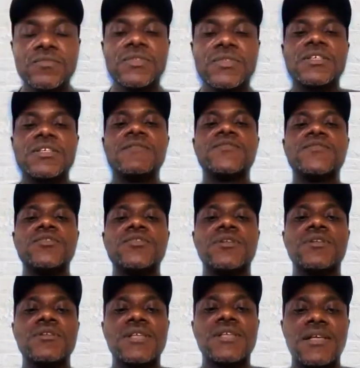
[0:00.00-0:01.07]
If you
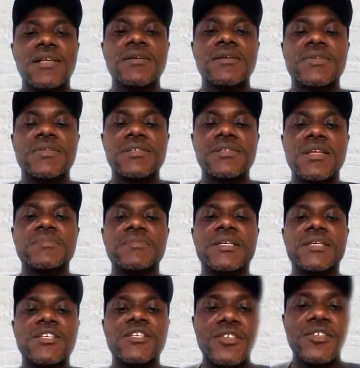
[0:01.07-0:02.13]
don't accept Islam, they
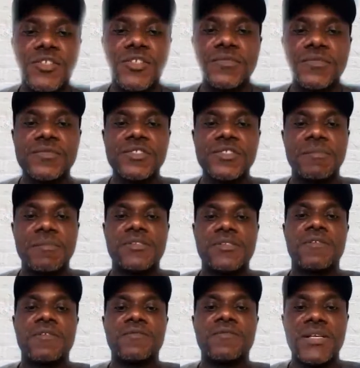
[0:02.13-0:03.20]
kill you. You must
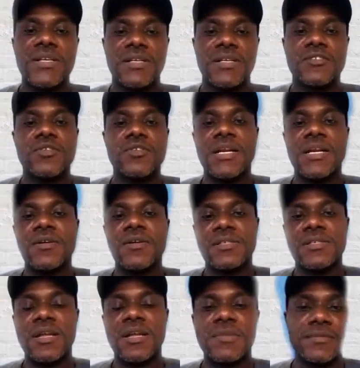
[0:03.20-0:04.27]
confess that you are now
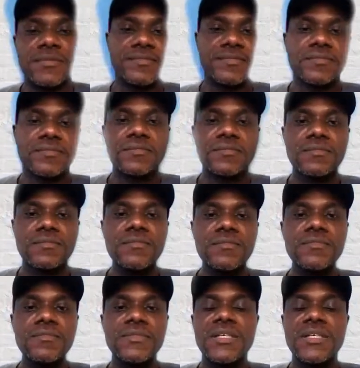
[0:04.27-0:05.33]
Islamic.
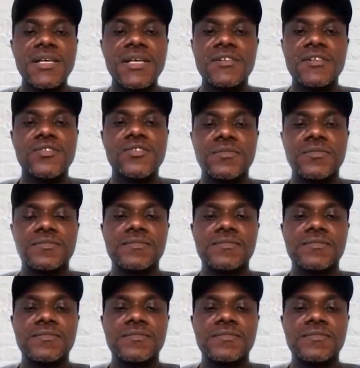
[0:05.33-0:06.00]
They tax you.